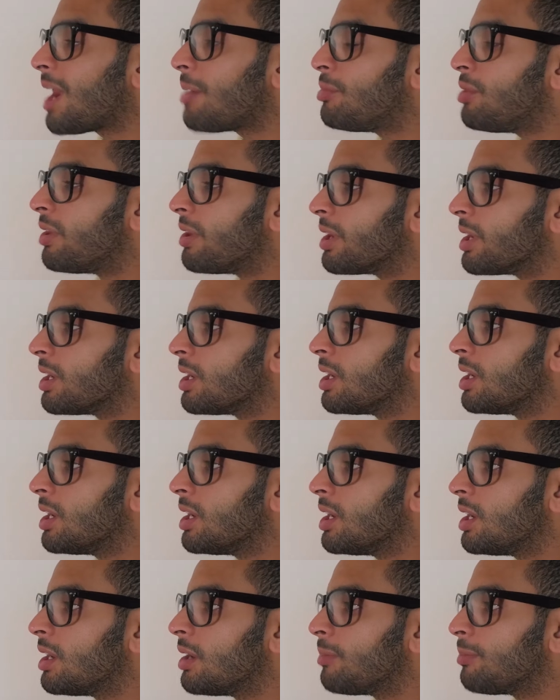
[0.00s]
library.
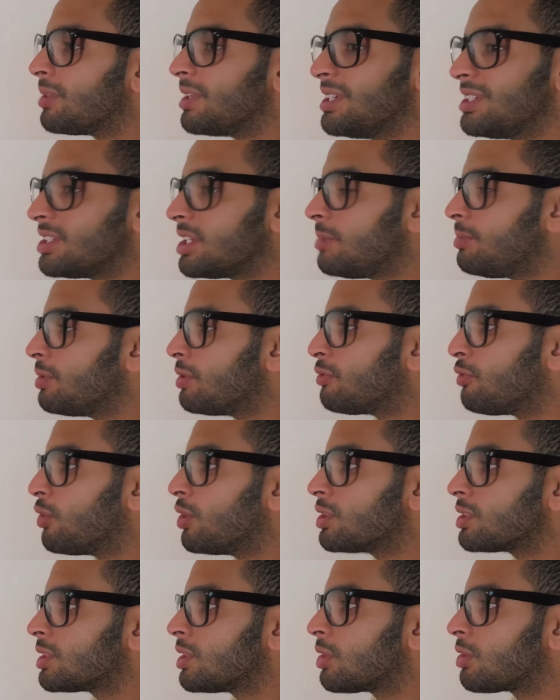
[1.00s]
Please keep your
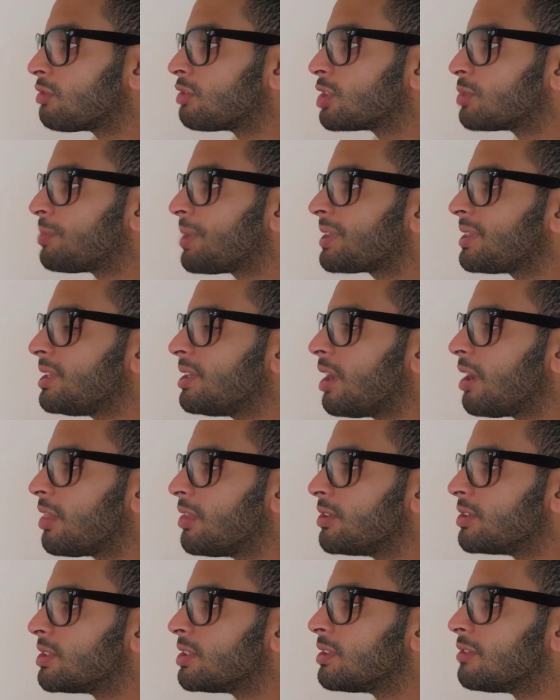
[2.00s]
voice low to respect the
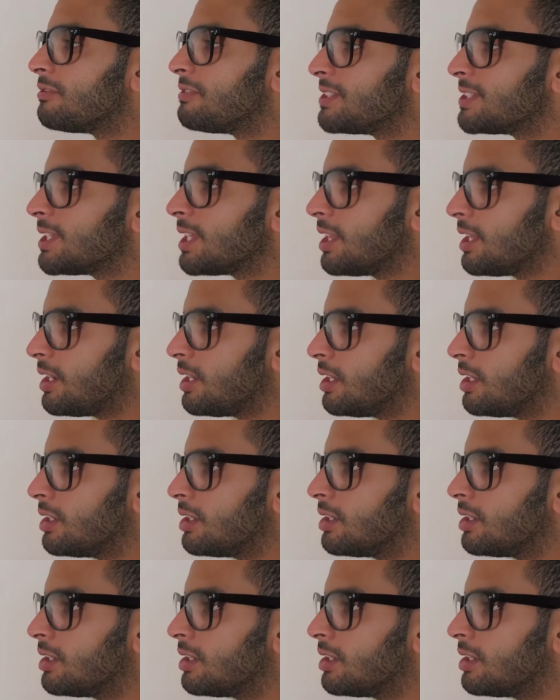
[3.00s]
others in the facility.